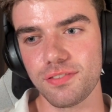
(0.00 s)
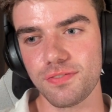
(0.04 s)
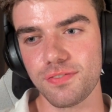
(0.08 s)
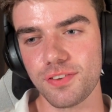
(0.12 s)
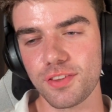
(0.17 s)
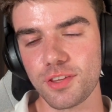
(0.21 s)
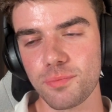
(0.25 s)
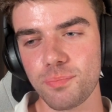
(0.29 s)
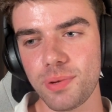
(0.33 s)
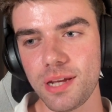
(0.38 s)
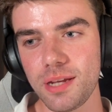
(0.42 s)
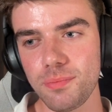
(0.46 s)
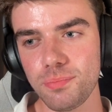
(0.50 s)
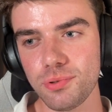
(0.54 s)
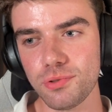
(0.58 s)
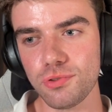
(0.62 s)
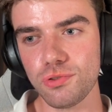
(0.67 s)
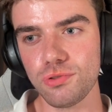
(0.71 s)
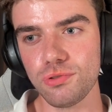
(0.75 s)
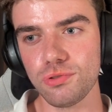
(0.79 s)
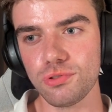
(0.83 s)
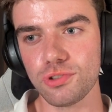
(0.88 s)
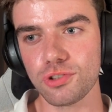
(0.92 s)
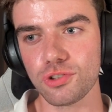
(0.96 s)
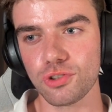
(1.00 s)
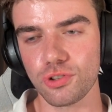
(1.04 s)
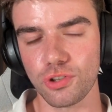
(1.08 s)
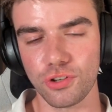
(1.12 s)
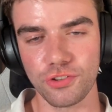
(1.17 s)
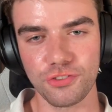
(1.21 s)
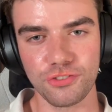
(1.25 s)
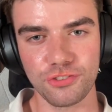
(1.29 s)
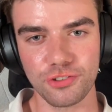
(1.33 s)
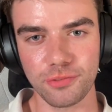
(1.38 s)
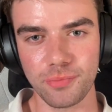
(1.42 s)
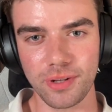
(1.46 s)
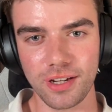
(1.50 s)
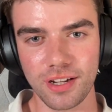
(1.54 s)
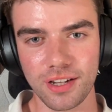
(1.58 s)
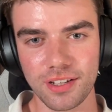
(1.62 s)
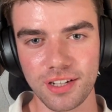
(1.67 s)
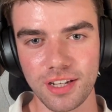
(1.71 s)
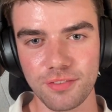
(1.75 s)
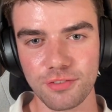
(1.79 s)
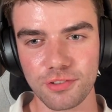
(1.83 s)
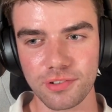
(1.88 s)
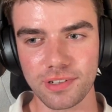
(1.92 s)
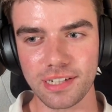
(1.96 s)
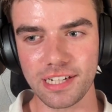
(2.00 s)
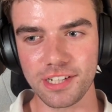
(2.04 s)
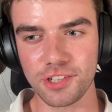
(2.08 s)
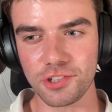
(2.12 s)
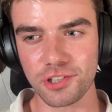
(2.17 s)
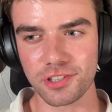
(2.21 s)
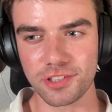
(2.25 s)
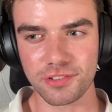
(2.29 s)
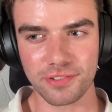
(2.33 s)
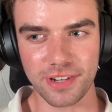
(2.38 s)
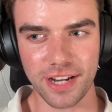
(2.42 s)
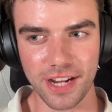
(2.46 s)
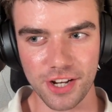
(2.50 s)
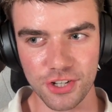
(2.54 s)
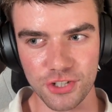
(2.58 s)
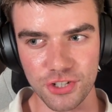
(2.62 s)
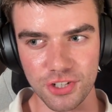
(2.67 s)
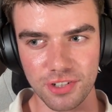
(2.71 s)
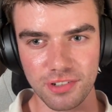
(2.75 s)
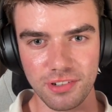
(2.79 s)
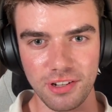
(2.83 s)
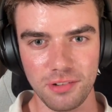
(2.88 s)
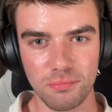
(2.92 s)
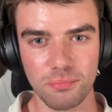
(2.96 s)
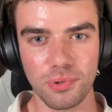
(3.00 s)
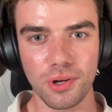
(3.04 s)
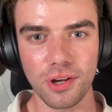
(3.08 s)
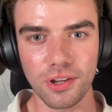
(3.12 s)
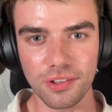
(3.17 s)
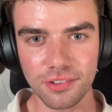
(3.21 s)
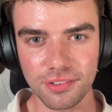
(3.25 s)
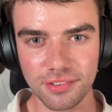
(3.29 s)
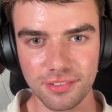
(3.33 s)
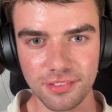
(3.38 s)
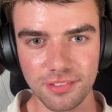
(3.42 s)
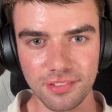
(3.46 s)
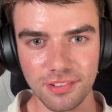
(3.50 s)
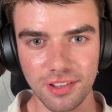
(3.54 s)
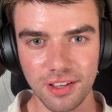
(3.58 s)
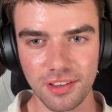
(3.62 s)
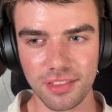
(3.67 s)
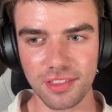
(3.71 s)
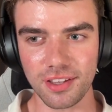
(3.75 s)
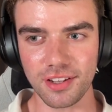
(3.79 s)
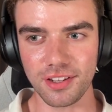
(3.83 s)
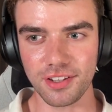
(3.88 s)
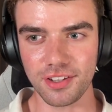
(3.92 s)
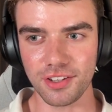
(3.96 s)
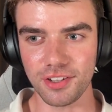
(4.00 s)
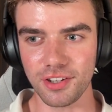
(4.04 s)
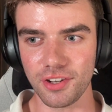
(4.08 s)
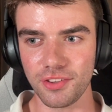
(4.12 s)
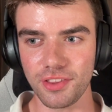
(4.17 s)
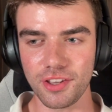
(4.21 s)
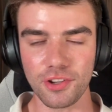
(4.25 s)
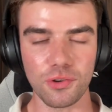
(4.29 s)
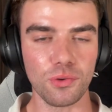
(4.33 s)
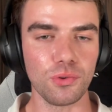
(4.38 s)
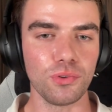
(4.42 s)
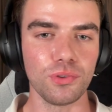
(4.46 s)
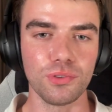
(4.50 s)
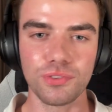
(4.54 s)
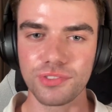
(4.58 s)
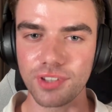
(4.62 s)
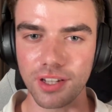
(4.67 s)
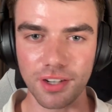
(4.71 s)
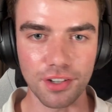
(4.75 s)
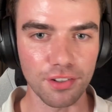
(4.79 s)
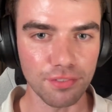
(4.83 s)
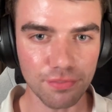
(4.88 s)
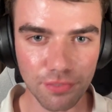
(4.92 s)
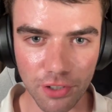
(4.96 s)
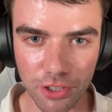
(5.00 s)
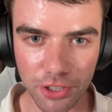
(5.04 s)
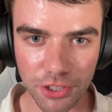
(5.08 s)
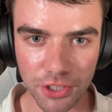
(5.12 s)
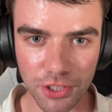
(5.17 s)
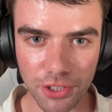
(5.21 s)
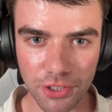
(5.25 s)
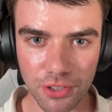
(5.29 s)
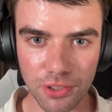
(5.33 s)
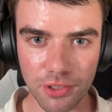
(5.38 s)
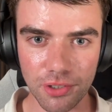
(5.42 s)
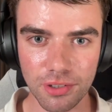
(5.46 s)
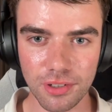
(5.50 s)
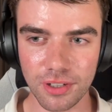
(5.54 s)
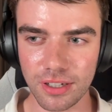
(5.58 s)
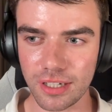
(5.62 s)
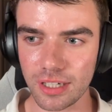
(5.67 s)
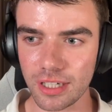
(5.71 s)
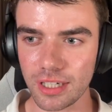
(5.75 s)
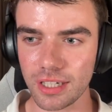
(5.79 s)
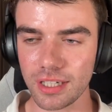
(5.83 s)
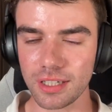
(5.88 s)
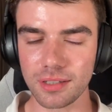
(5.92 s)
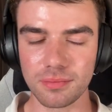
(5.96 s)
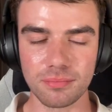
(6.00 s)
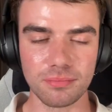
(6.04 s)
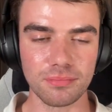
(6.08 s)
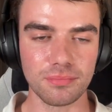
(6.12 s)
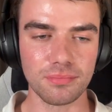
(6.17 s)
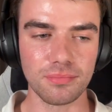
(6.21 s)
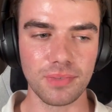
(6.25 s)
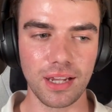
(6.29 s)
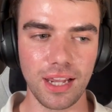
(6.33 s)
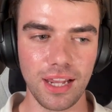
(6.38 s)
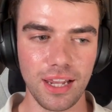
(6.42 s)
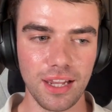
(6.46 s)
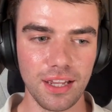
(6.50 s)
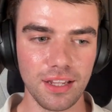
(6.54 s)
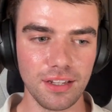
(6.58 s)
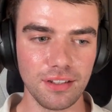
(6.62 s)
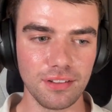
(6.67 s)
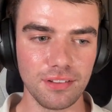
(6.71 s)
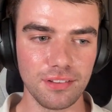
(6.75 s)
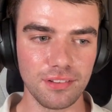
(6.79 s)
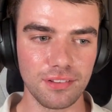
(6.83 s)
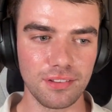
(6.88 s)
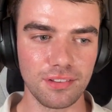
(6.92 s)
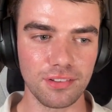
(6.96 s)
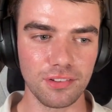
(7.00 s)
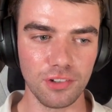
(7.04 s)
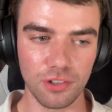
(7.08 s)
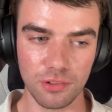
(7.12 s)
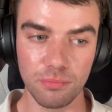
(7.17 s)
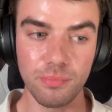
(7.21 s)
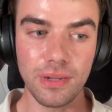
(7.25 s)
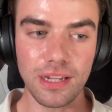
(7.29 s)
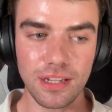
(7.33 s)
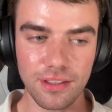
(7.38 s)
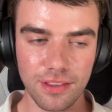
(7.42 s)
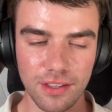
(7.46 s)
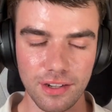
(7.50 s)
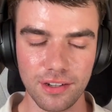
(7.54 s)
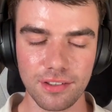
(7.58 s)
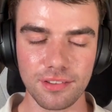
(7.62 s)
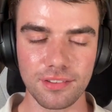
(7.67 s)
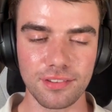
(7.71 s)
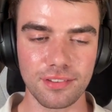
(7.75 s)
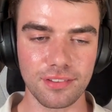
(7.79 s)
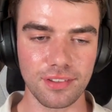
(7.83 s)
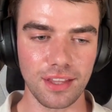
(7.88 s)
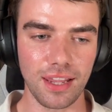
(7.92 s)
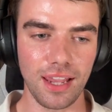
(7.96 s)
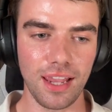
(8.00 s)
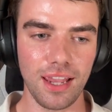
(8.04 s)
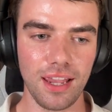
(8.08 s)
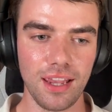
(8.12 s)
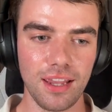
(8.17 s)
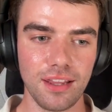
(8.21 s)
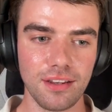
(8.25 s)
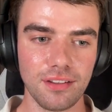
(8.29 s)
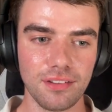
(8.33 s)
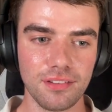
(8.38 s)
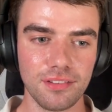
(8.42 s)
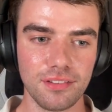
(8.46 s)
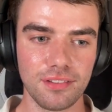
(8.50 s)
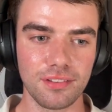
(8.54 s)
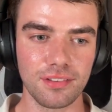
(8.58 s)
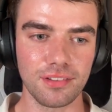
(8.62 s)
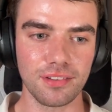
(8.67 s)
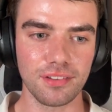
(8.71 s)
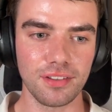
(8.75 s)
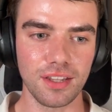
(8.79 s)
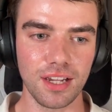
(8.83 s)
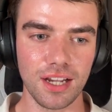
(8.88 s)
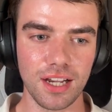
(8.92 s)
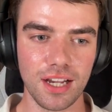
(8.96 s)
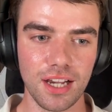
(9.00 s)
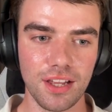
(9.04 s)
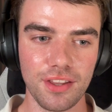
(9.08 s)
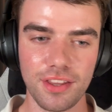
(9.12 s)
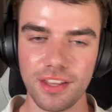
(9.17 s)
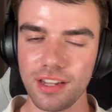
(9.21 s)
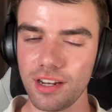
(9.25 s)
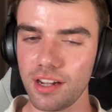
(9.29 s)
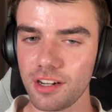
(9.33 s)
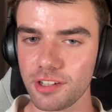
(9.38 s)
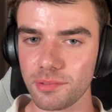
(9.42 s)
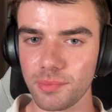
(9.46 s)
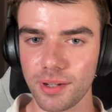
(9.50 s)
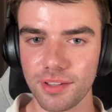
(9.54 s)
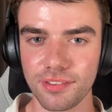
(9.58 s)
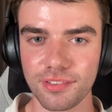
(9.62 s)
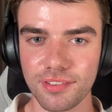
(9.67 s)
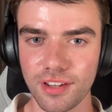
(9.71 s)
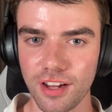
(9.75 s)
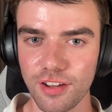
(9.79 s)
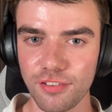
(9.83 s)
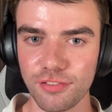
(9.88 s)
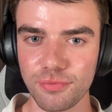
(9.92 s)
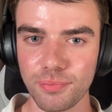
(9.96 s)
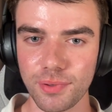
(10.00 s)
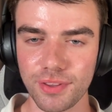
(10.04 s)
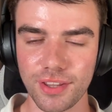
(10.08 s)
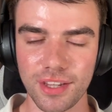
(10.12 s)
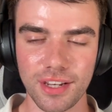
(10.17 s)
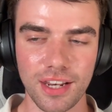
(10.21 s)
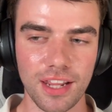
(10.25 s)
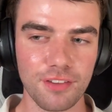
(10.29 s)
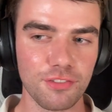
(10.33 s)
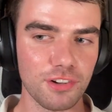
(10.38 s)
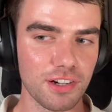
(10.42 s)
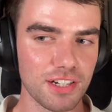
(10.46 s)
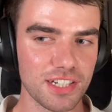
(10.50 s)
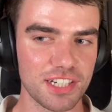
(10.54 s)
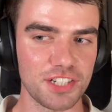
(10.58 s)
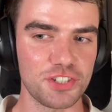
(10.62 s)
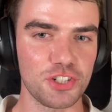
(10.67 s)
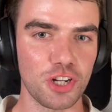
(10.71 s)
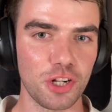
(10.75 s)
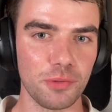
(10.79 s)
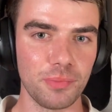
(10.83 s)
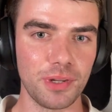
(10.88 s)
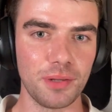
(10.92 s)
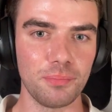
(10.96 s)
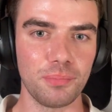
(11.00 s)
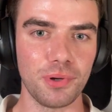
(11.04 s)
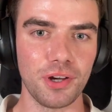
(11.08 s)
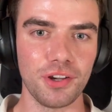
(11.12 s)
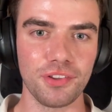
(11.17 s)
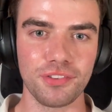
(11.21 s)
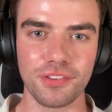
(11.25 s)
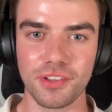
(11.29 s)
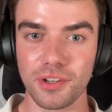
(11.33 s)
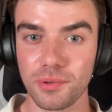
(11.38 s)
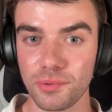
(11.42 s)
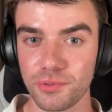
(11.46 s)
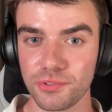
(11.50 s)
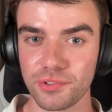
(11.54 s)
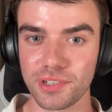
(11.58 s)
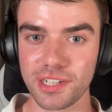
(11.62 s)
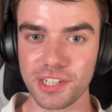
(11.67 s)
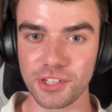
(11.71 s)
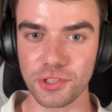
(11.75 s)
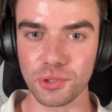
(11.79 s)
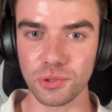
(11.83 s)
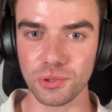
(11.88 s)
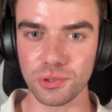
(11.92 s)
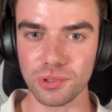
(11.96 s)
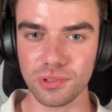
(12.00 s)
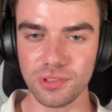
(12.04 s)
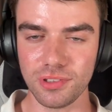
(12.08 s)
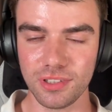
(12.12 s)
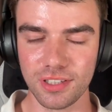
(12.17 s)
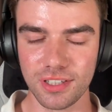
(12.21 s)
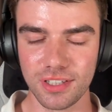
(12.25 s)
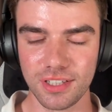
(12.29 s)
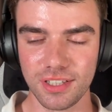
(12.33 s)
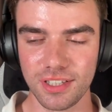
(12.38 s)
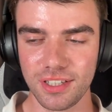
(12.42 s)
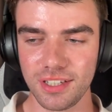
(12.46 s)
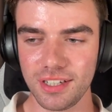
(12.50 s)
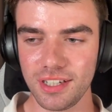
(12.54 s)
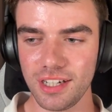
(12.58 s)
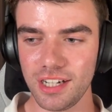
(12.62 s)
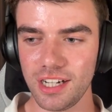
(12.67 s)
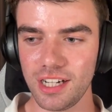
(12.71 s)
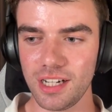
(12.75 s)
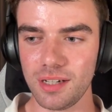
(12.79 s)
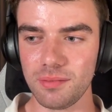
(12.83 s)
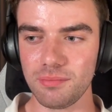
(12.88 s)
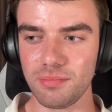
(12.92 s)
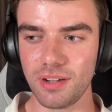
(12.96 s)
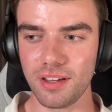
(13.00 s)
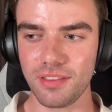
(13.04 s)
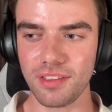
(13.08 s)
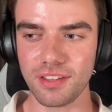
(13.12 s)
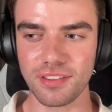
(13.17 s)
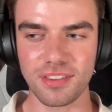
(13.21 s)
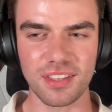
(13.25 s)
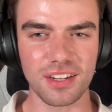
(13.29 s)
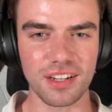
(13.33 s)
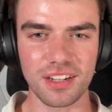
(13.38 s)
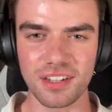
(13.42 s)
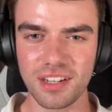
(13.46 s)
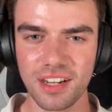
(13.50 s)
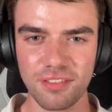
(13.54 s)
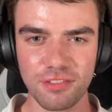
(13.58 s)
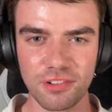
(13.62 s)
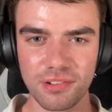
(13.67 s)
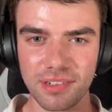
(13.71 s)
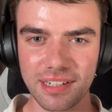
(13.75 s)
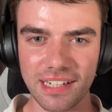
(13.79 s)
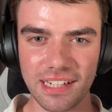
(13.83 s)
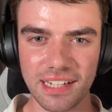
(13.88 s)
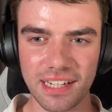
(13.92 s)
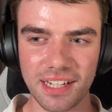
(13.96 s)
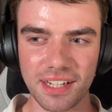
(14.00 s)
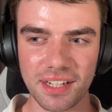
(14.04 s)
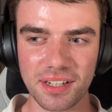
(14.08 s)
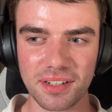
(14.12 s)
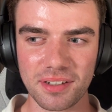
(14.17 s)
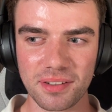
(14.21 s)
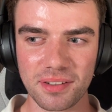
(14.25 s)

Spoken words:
For the people close to me, I never really got a reaction in person. I think, they all started to follow you, or me, that is, and they liked my stuff, but they never actually told me in person that it was really cool. I think that it never really